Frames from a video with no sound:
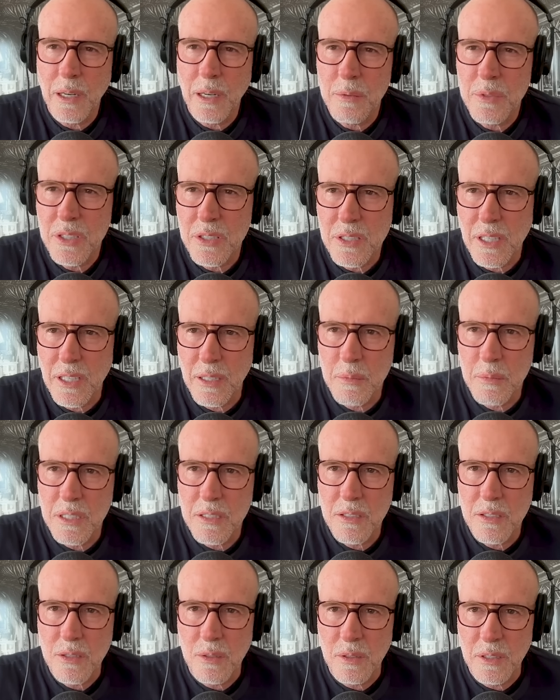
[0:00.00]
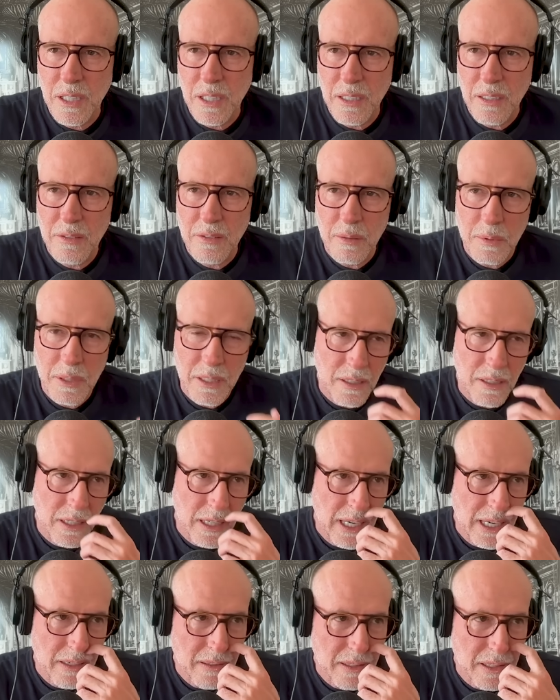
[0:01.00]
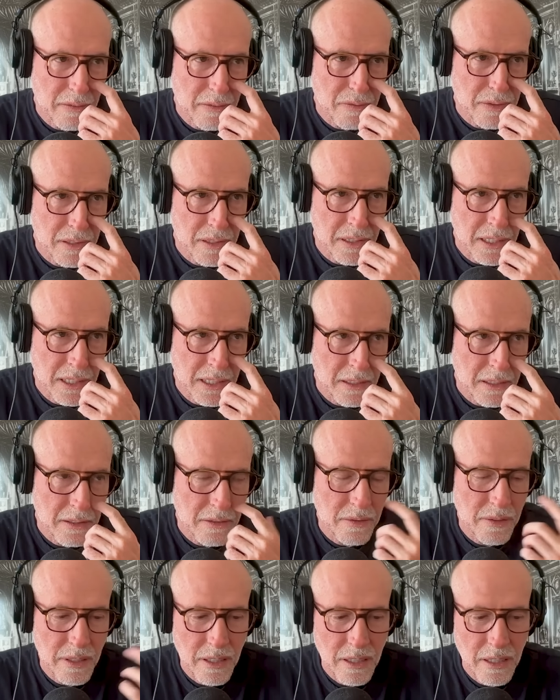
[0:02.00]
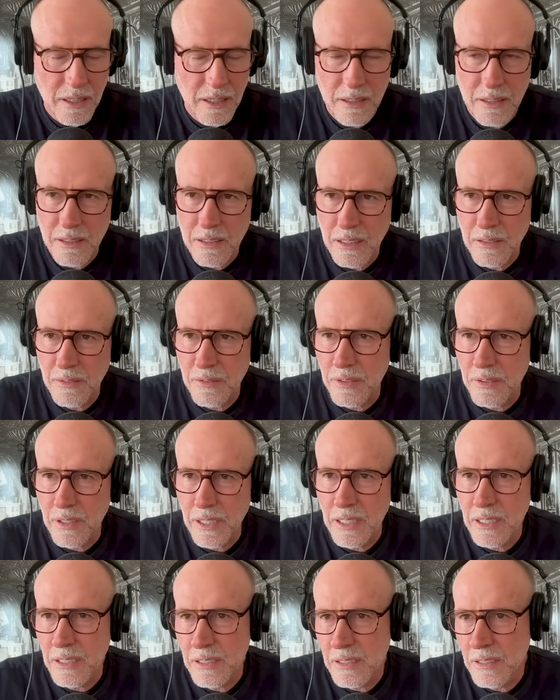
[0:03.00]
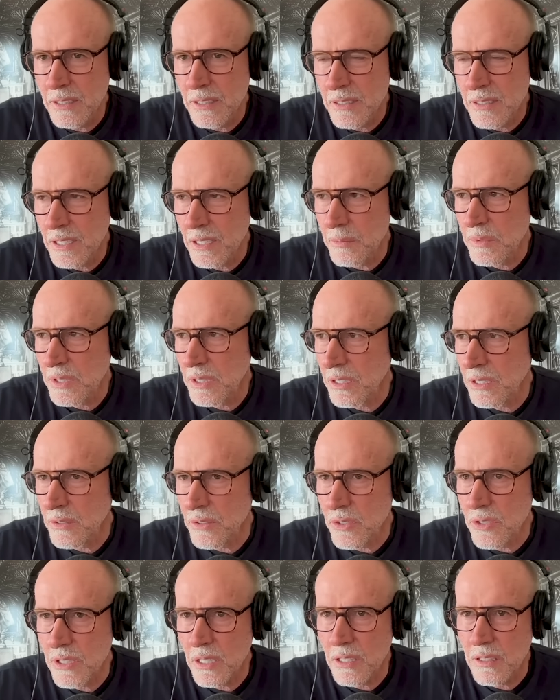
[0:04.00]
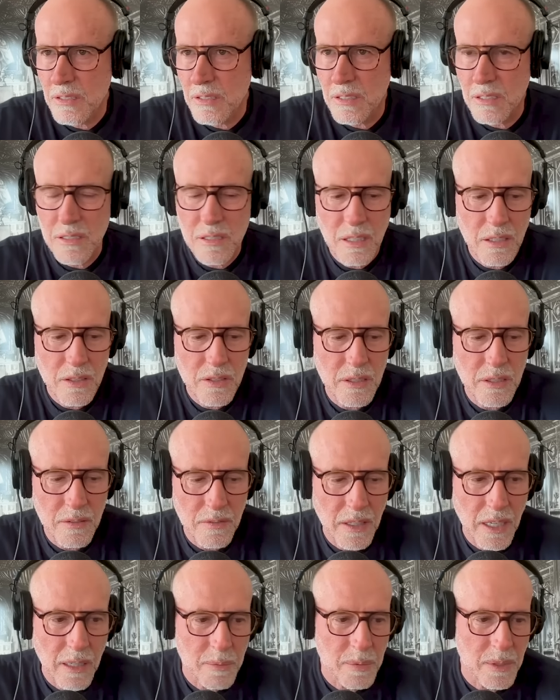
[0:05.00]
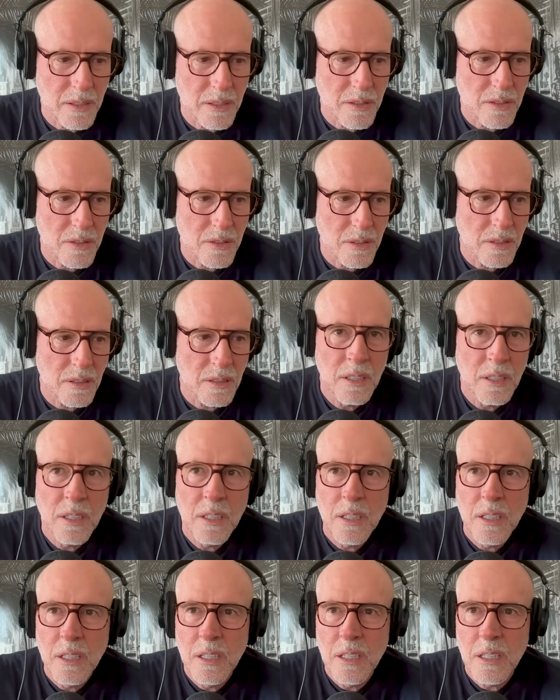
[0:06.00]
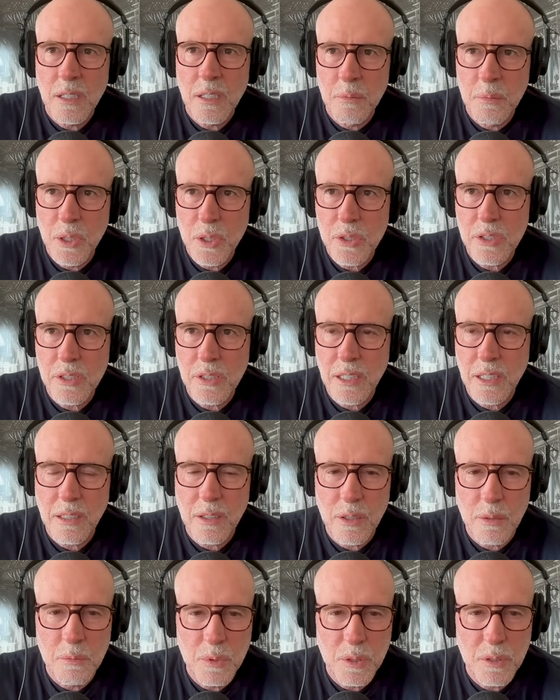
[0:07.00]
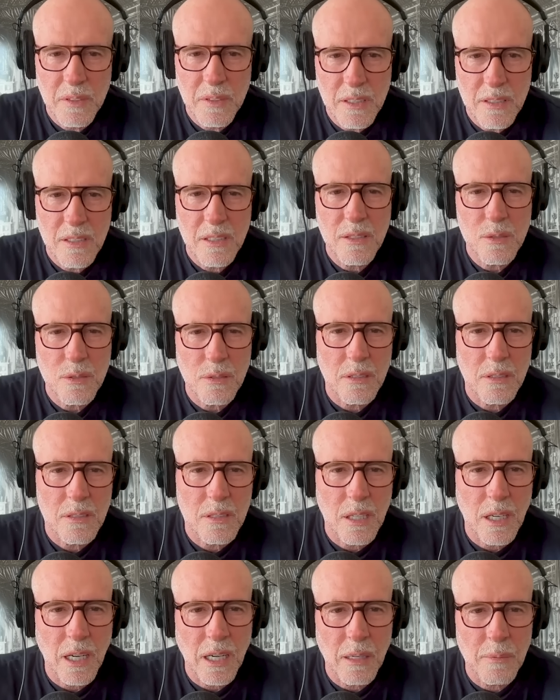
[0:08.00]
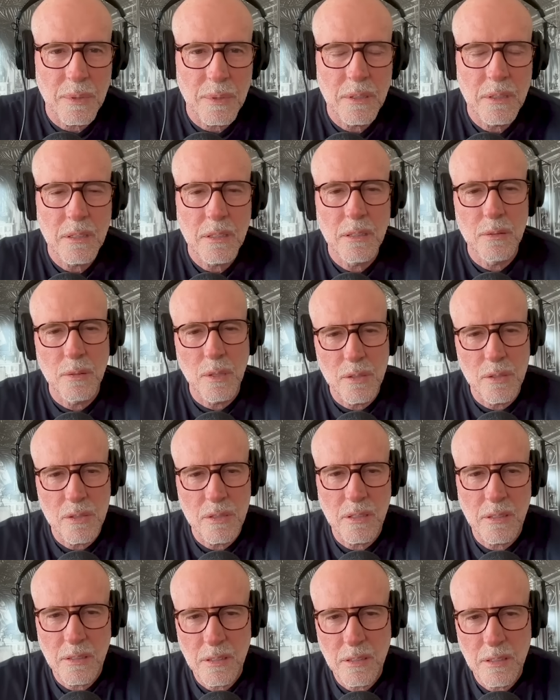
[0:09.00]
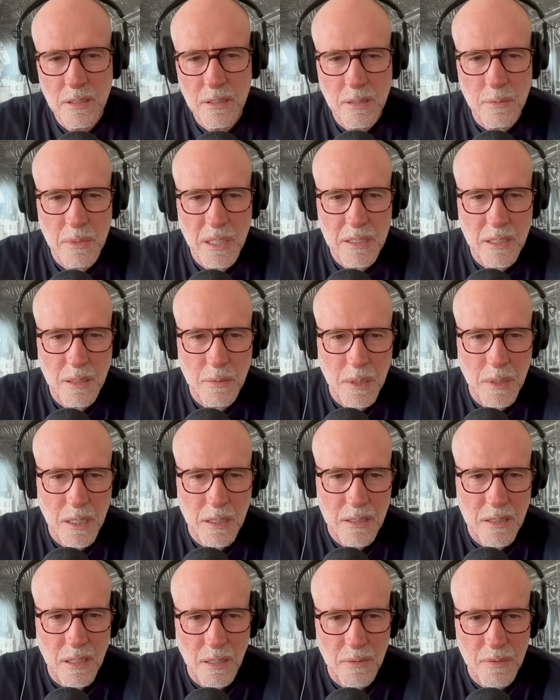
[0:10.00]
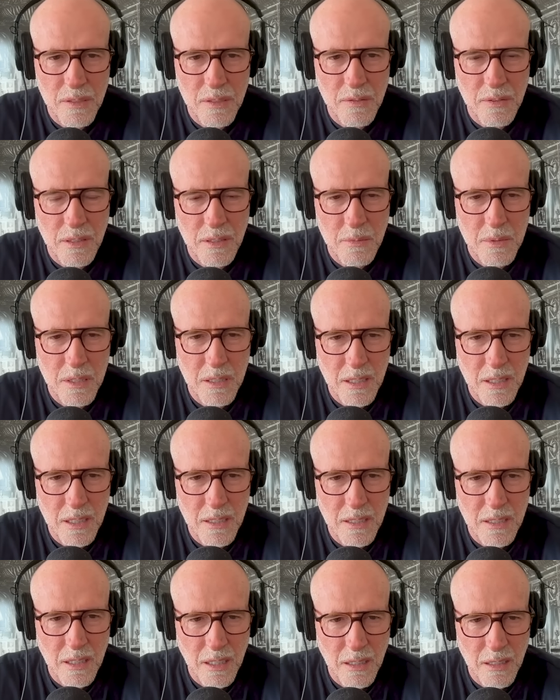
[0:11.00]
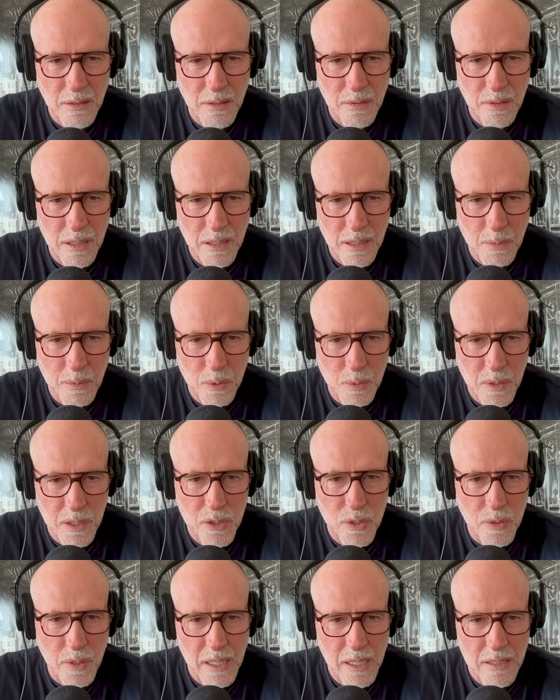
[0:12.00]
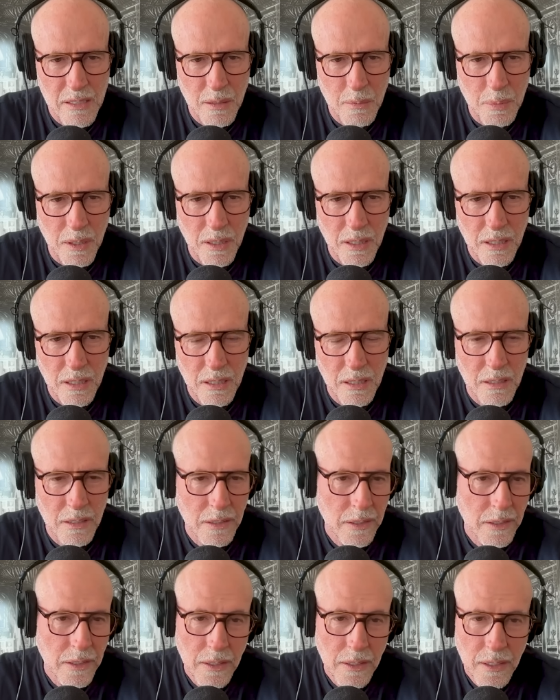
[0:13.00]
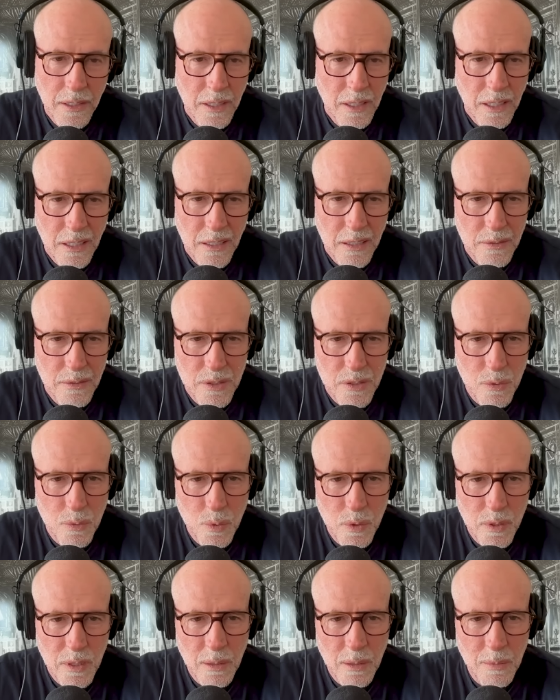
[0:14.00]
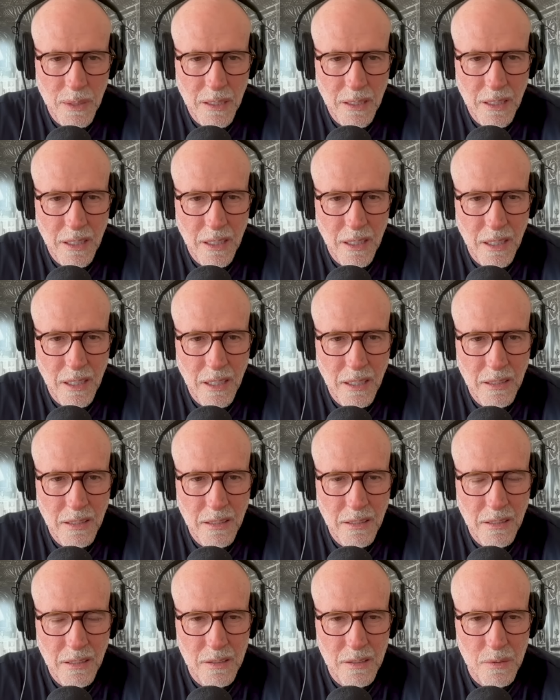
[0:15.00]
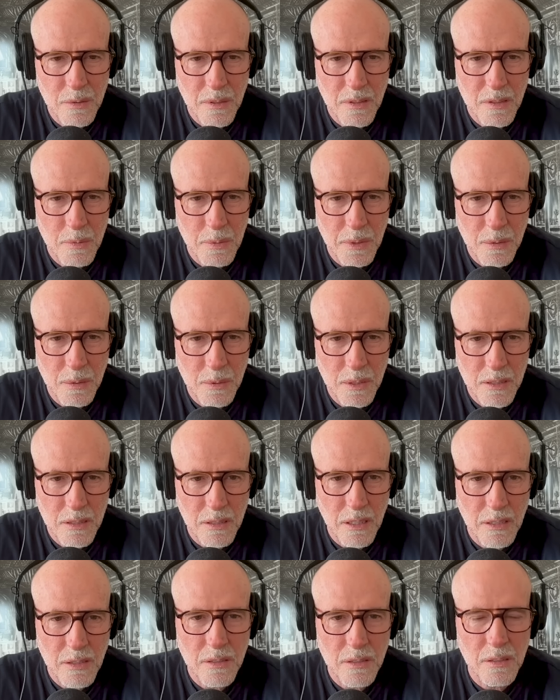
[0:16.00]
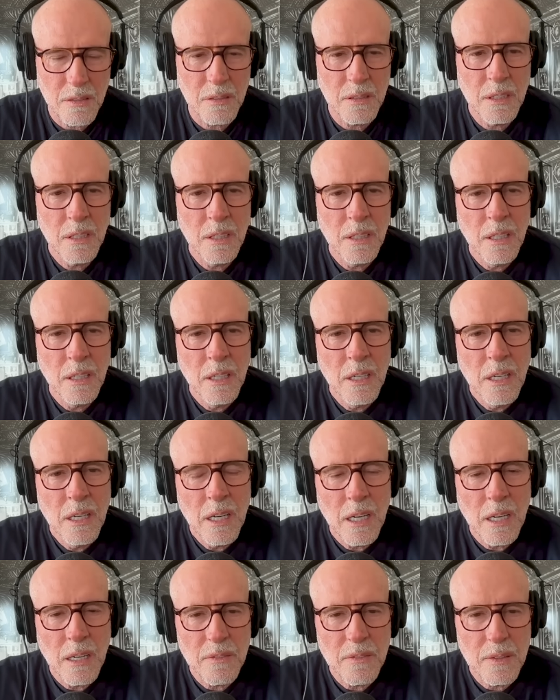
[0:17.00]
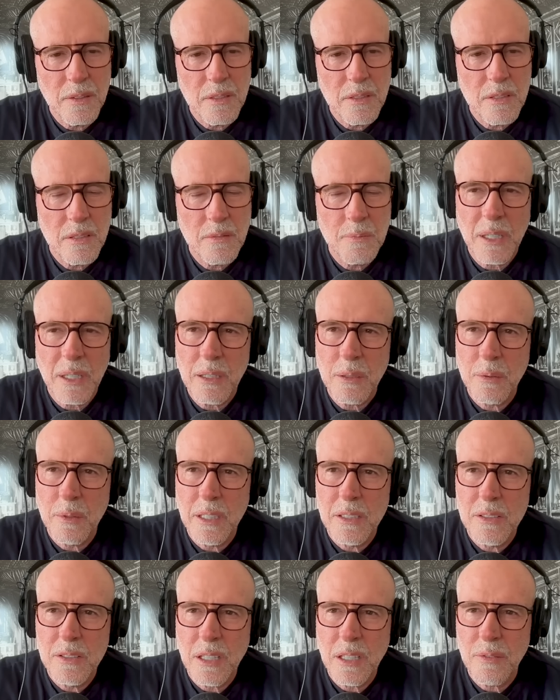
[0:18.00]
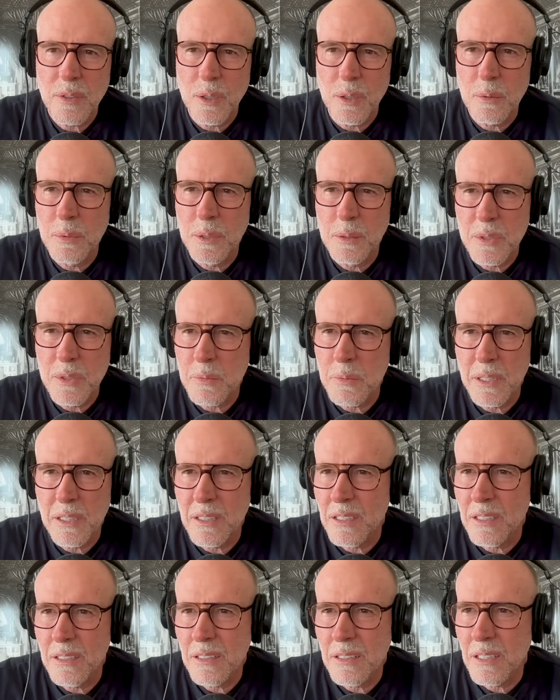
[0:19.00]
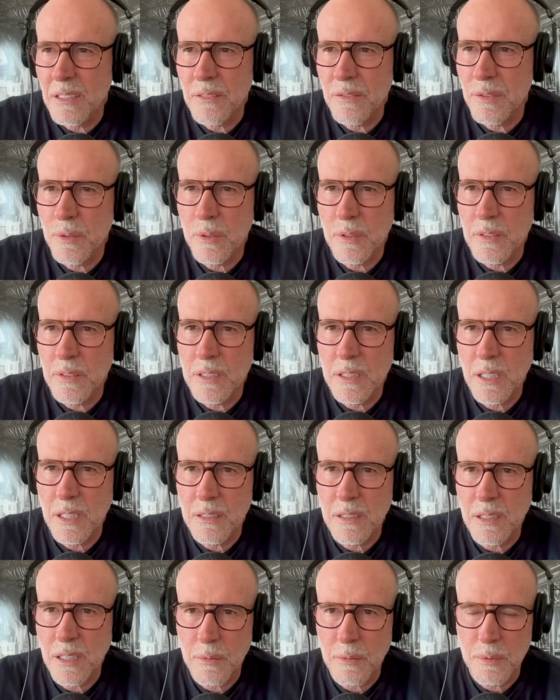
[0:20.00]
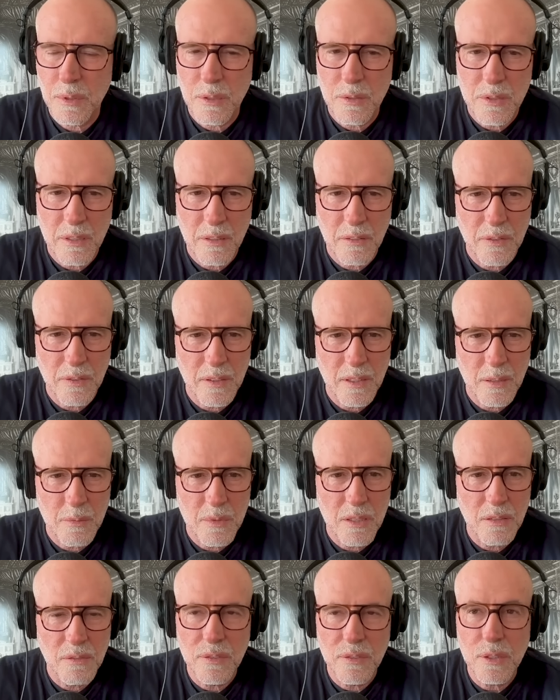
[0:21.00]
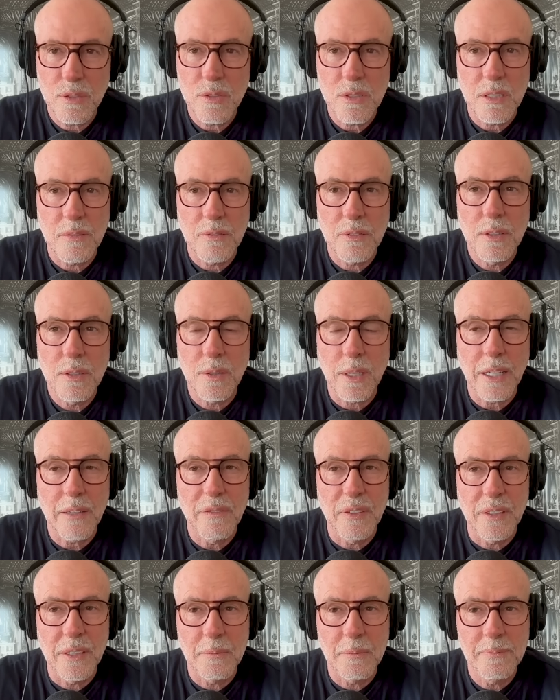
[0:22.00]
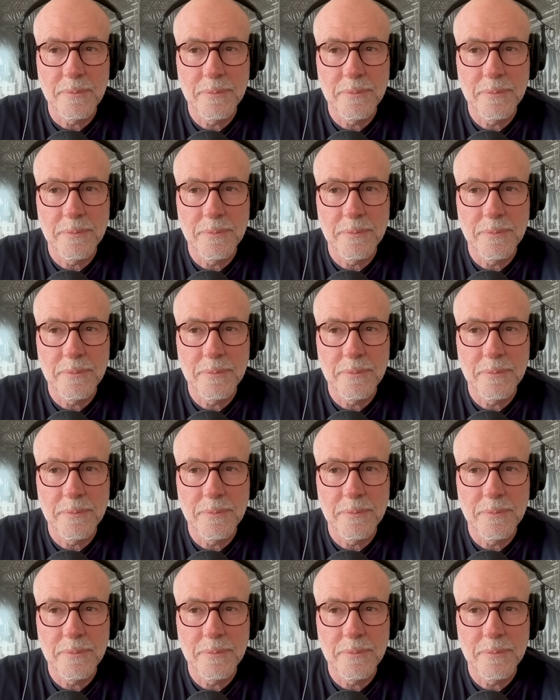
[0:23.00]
I was just out of business school in 93, but I thought, how did I feel in 93? And like for any attempt to understand the sensation of happiness or an emotion, I go to movies. These are the top grossing domestic box office films in 1993. Number one, Jurassic Park. I don't know if it's a warning about AI. I think it's one of Spielberg's lesser efforts. By the way, Jeff Goldblum has been in like 4 of the 10 top grossing films. The Fugitive, great film.